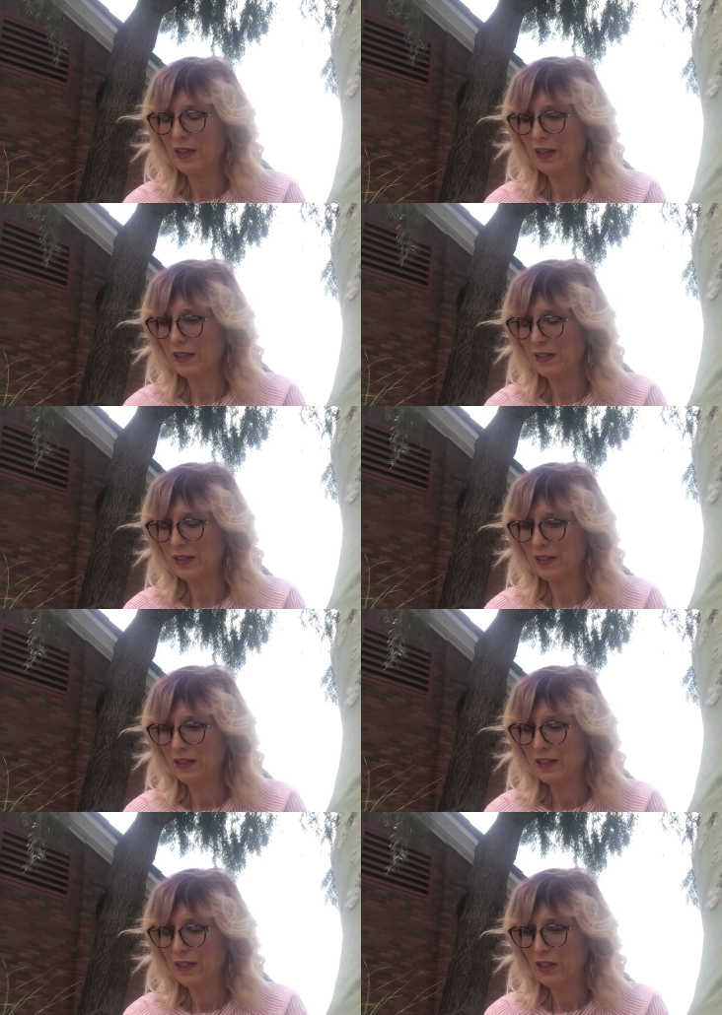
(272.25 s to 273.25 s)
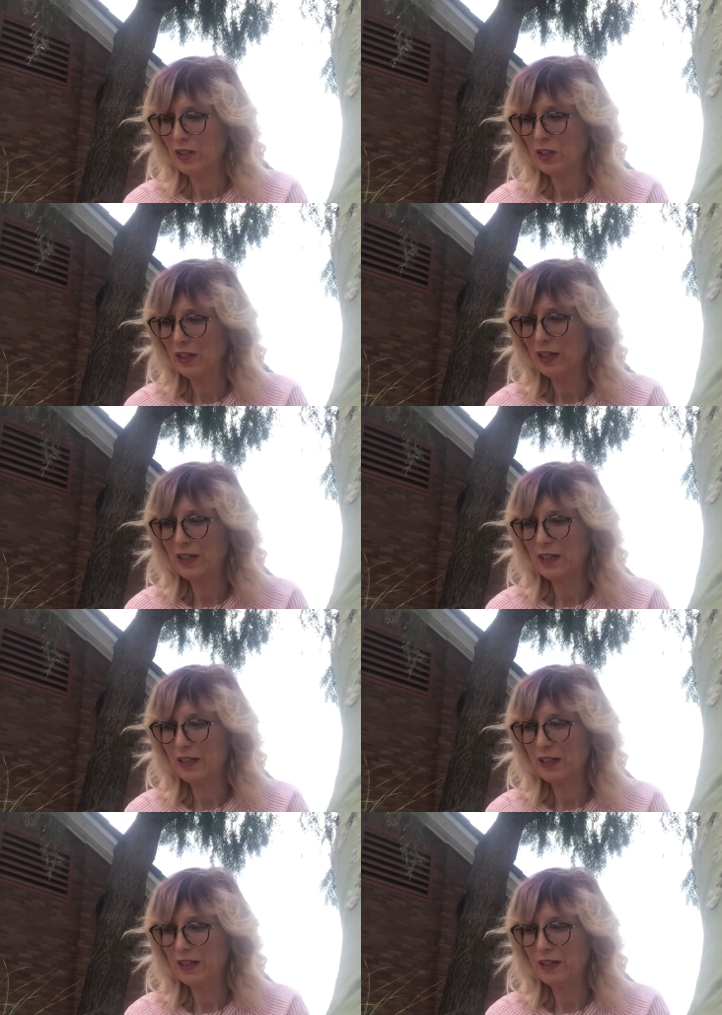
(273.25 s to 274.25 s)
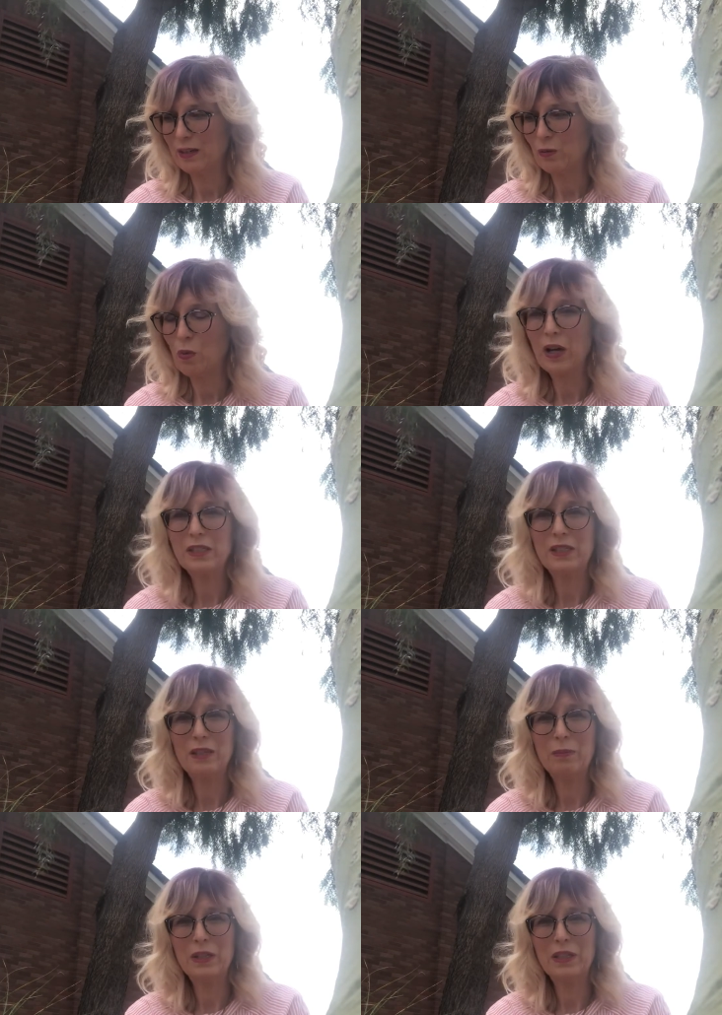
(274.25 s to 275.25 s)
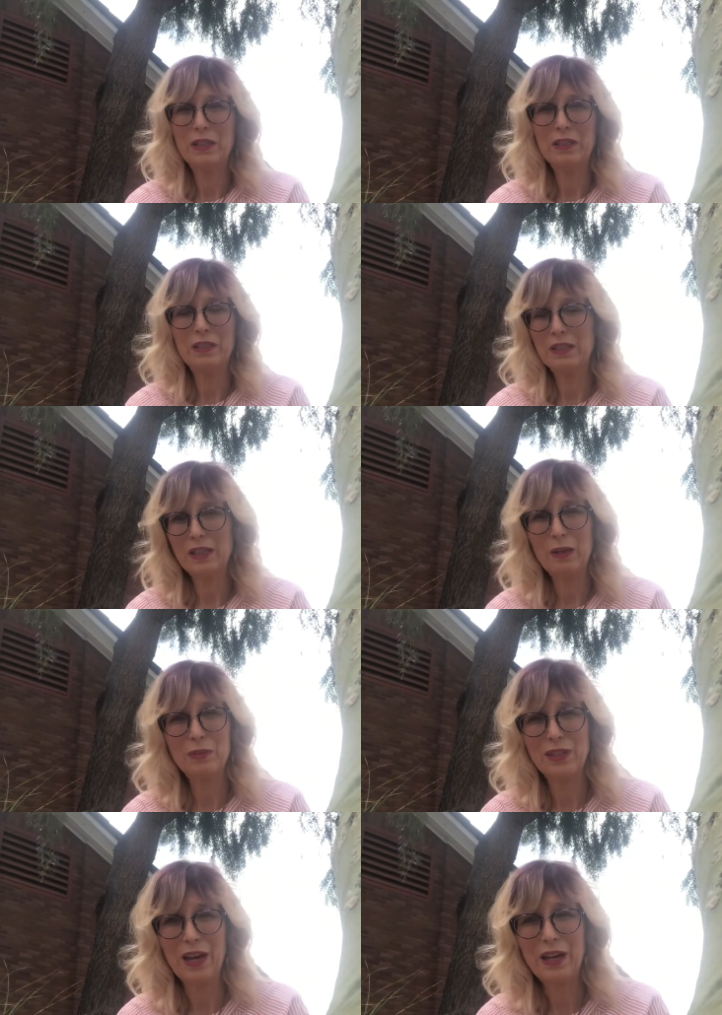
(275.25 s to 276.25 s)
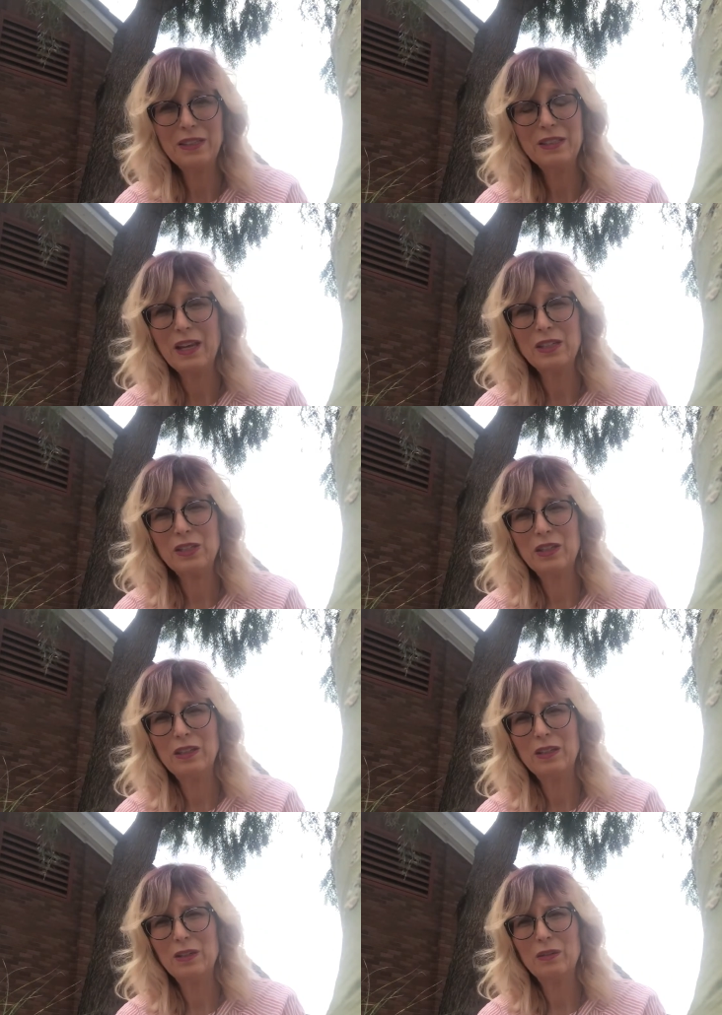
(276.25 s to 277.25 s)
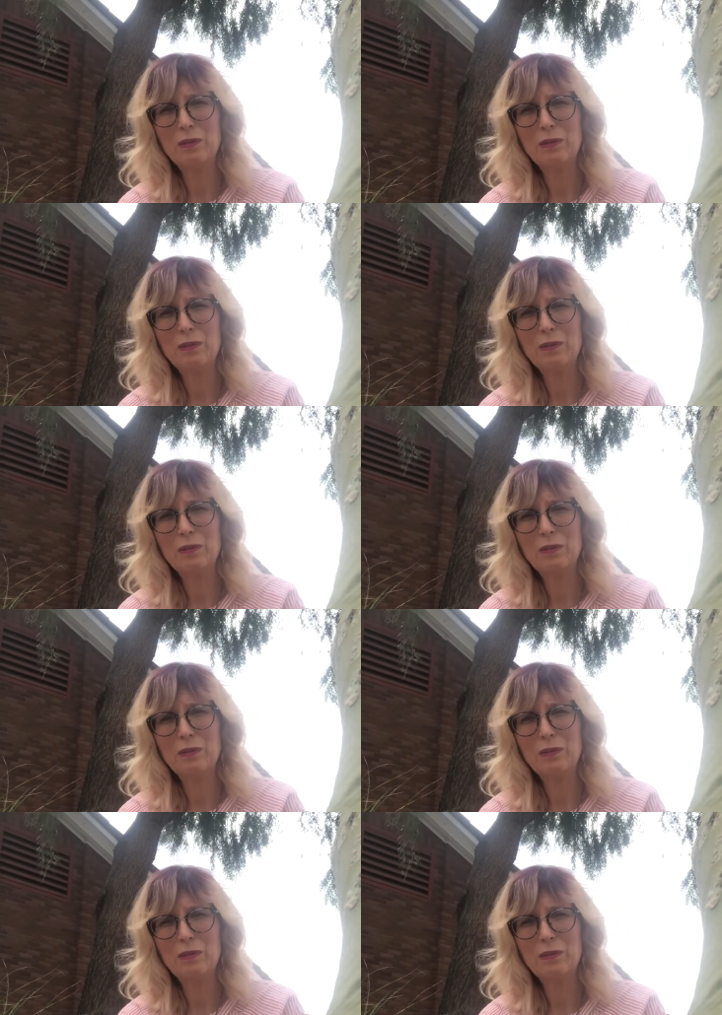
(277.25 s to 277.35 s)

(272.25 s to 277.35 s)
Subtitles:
and she wants to be the same size that she